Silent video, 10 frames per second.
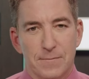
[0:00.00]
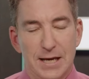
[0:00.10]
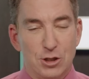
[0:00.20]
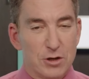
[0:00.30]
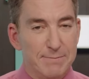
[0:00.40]

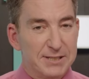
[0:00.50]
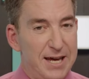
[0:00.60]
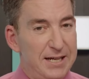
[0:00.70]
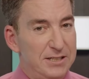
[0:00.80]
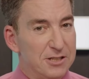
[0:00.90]
In Trump's
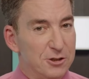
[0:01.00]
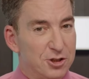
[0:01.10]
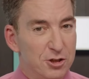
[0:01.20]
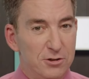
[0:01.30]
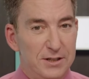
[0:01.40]
case,
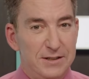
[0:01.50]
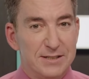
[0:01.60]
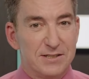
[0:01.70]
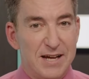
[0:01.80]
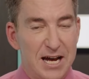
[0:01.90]
certainly
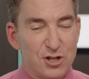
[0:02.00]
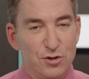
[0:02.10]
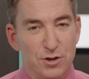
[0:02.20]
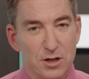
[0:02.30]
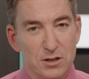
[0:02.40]
this last
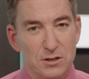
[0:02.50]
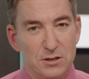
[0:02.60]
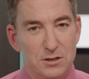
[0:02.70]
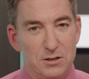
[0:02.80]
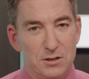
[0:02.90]
shooter
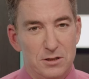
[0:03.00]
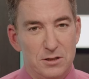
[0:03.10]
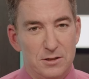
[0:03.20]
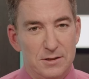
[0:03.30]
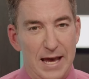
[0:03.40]

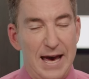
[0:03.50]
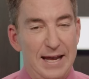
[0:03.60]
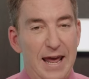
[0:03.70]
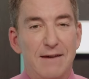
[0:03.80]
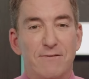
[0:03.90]

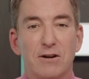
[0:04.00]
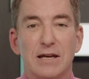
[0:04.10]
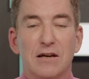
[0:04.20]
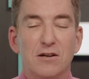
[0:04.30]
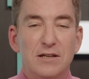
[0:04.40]
had a very
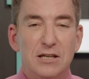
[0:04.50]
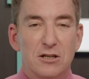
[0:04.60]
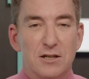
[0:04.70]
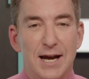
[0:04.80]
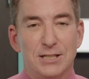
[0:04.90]

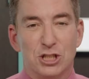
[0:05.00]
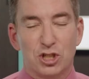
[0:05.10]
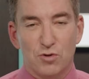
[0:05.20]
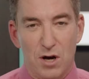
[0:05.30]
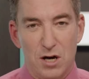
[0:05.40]
clear and
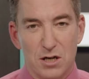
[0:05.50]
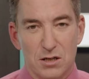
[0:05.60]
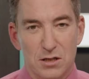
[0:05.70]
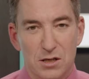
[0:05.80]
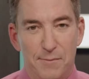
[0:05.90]

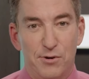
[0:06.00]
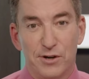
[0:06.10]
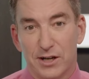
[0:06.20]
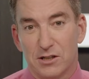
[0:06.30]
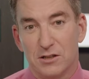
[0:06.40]
strong
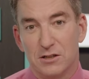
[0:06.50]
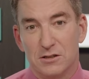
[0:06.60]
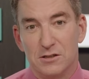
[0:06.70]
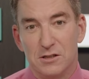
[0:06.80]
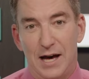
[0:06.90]

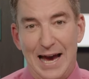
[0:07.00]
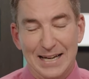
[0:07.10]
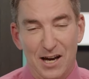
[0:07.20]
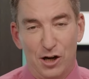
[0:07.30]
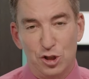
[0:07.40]
political
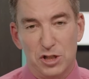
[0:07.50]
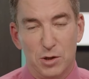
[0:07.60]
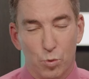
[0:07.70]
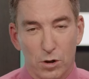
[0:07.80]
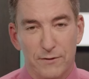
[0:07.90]
ideology
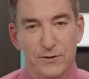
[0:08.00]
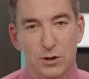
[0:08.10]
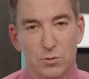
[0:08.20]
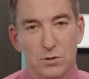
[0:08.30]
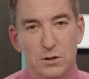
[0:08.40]
and
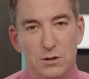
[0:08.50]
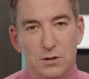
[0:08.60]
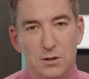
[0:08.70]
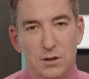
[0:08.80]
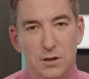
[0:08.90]
worldview
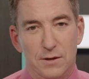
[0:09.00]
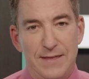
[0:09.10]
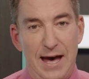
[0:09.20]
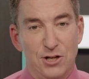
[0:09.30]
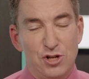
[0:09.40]

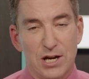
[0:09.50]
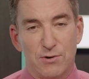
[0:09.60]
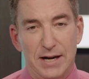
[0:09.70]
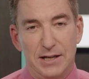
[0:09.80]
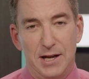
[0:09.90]
that
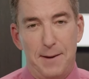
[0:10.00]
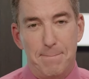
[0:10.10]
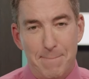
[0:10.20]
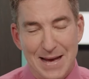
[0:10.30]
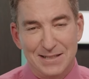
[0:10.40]
generated
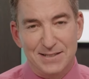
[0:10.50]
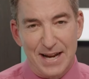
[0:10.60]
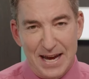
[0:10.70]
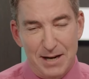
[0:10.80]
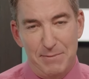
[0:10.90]

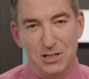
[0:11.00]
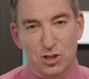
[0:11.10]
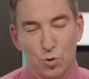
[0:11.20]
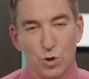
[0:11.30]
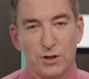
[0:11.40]
immense
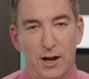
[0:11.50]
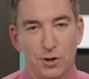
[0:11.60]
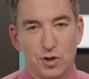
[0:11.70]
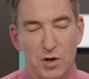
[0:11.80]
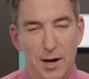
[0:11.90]
animus toward
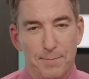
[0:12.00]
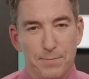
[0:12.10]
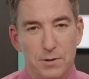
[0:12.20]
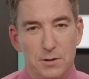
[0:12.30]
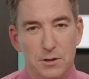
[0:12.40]
Donald Trump,